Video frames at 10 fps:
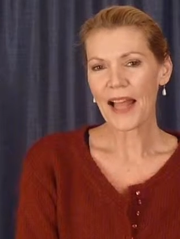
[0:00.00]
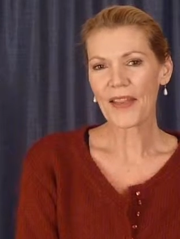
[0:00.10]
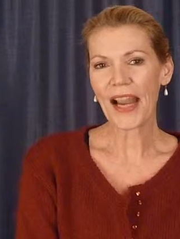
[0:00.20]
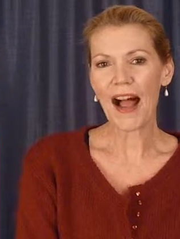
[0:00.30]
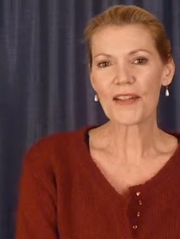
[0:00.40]

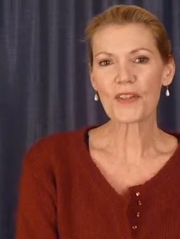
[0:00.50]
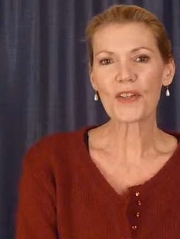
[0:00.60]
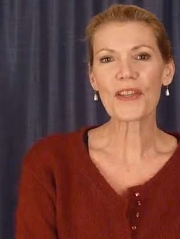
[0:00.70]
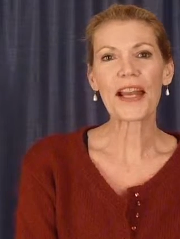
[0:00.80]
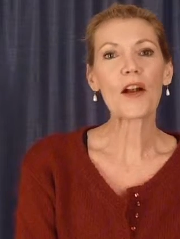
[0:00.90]
The
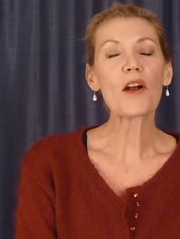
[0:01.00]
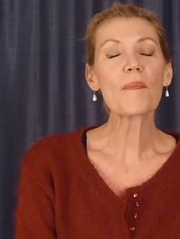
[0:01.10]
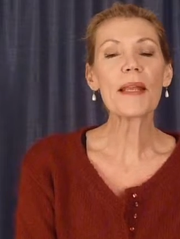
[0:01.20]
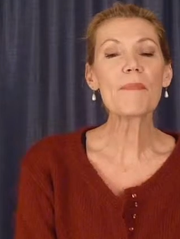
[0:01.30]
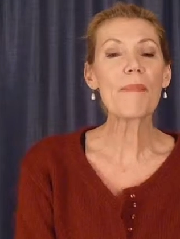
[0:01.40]
Oscar that
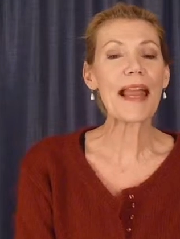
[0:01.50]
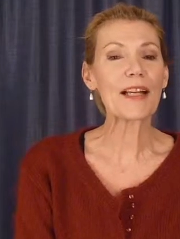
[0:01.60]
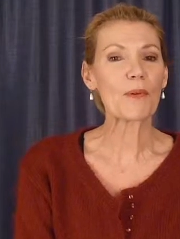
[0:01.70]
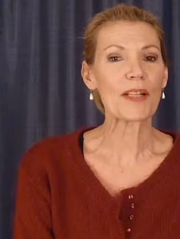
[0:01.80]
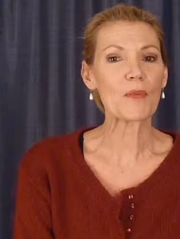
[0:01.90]
Herman
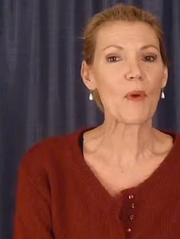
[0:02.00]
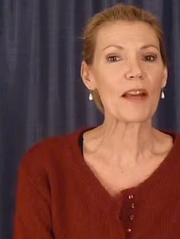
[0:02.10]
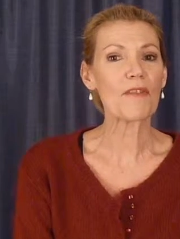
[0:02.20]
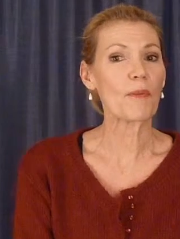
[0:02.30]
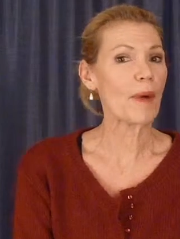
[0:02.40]
Mankiewicz
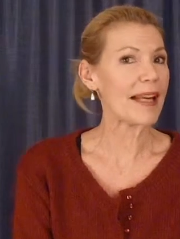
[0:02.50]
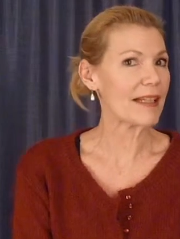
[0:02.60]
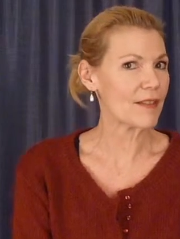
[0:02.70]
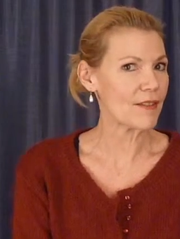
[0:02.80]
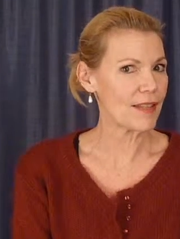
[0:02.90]
won for
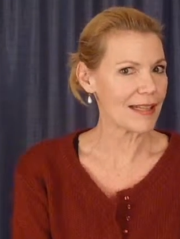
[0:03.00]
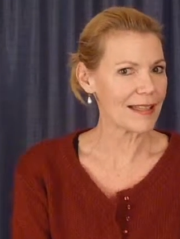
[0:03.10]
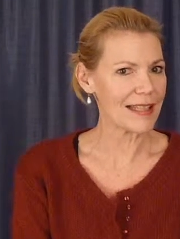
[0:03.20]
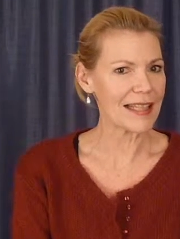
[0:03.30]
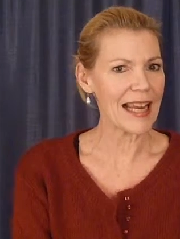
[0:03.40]
writing
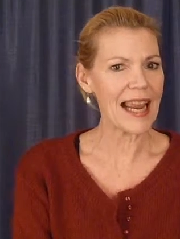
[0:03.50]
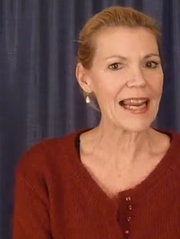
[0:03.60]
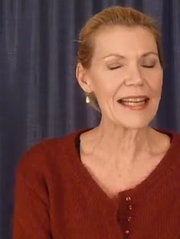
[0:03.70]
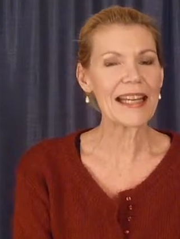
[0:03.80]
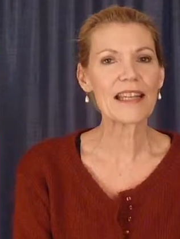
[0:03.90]
Citizen
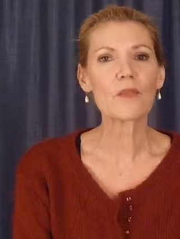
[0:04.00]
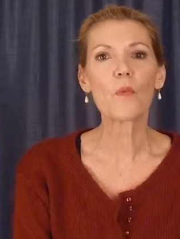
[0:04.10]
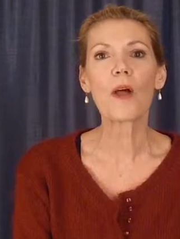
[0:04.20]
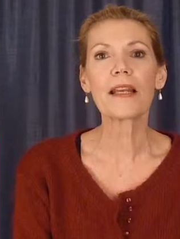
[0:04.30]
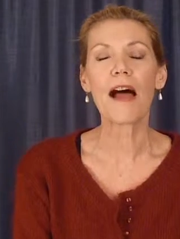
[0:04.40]
Kane is
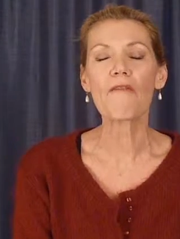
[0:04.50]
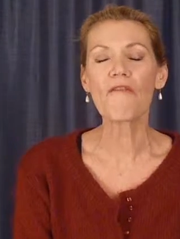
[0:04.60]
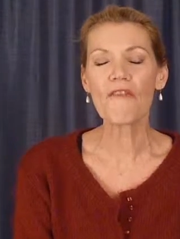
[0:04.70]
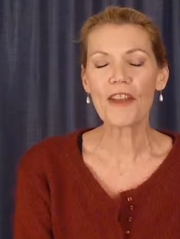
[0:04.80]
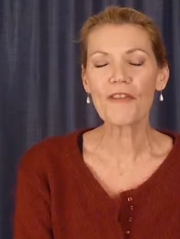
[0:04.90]
one of
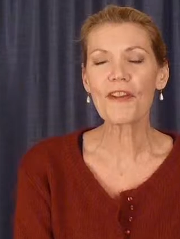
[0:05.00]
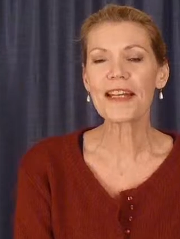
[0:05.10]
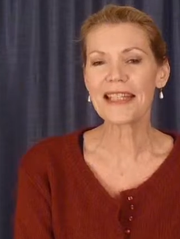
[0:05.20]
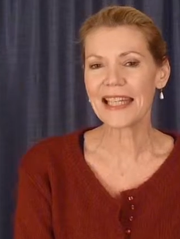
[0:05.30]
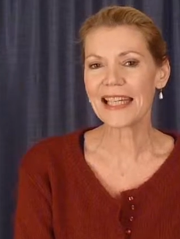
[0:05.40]

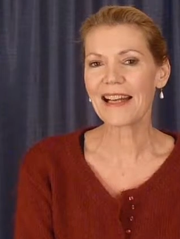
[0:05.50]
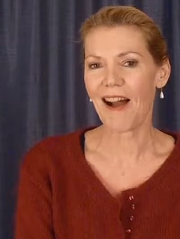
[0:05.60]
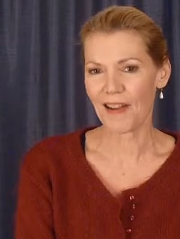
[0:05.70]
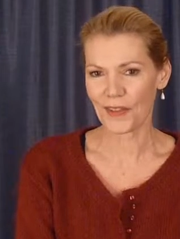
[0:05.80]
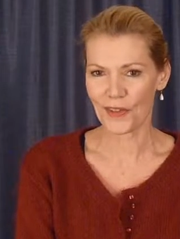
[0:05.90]
15
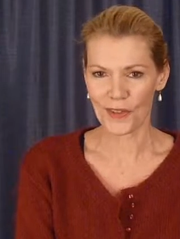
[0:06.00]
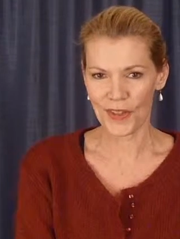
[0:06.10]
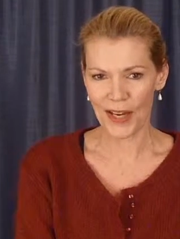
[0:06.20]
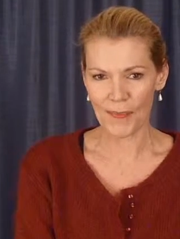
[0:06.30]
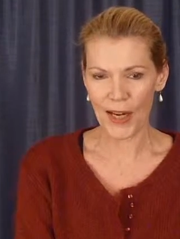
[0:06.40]
Oscars
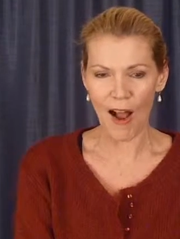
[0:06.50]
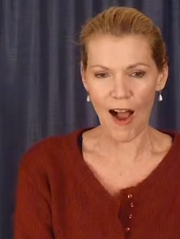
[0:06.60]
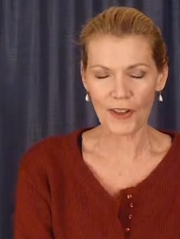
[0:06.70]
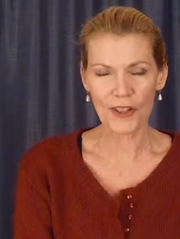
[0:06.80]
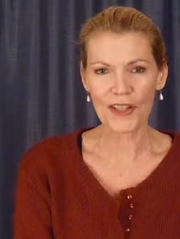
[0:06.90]
that have been
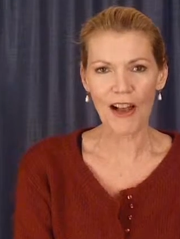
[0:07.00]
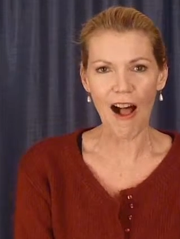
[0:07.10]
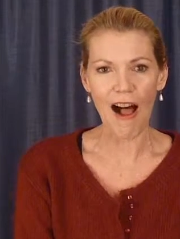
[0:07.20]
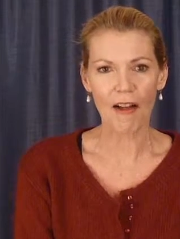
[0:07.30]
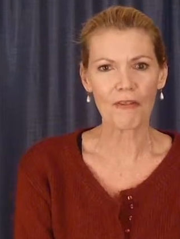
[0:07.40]
auctioned
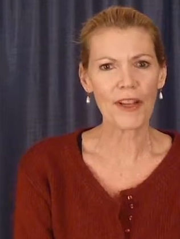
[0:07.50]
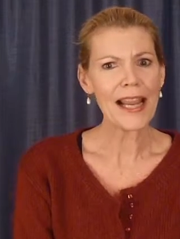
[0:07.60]
off.